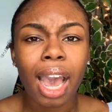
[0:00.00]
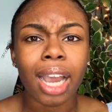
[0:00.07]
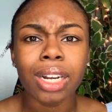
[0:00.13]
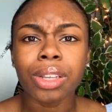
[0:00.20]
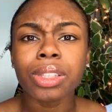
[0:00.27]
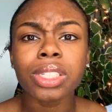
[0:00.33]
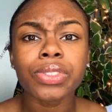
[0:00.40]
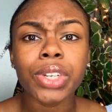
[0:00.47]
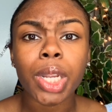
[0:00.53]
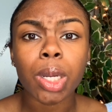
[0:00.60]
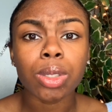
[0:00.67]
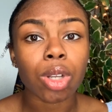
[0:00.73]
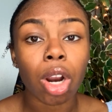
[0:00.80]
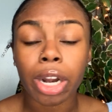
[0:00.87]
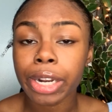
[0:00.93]
I know this video is
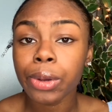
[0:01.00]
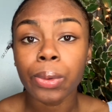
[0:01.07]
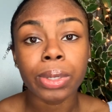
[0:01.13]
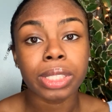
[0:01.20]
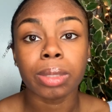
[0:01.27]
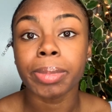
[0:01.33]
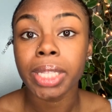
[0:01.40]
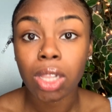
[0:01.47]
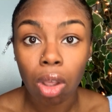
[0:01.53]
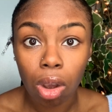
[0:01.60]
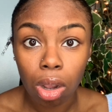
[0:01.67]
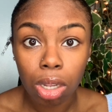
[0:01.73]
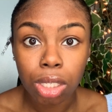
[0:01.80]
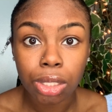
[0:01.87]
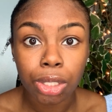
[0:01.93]
already going to be
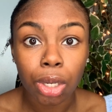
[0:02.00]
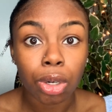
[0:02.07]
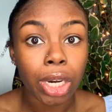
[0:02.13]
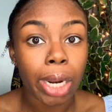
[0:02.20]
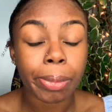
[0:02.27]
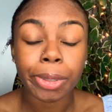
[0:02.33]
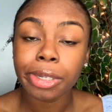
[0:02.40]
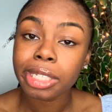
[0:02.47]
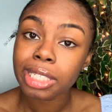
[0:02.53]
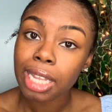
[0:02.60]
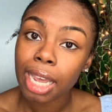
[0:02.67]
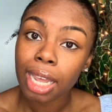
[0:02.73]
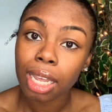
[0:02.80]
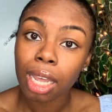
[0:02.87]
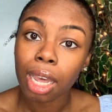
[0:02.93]
long, so grab you a
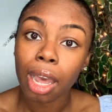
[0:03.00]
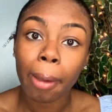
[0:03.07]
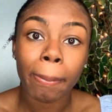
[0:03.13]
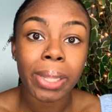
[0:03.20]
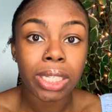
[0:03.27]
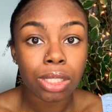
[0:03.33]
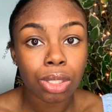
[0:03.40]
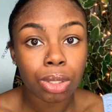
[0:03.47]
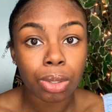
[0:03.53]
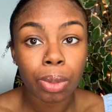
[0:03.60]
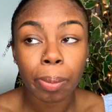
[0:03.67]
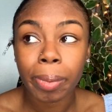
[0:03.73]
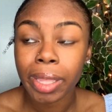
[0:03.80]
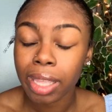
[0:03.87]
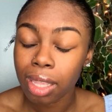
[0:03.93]
snack, a
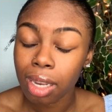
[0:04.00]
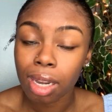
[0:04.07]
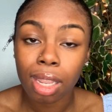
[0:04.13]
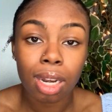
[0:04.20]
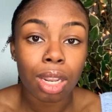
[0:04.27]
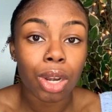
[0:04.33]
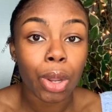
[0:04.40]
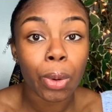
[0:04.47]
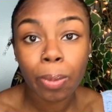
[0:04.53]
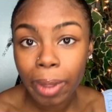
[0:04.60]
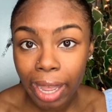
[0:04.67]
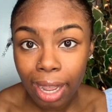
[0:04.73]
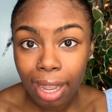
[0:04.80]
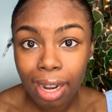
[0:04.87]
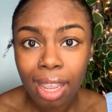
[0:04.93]
pencil, pen, and a
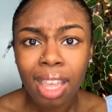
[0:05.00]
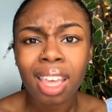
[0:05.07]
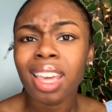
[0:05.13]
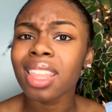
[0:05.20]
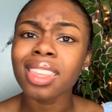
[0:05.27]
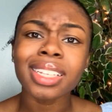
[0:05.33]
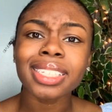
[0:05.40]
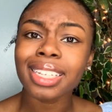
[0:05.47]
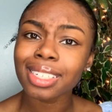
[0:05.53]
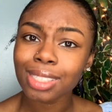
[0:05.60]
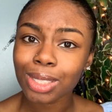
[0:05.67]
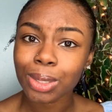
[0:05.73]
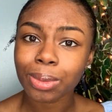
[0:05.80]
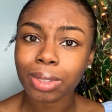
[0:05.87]
notepad, and let's get into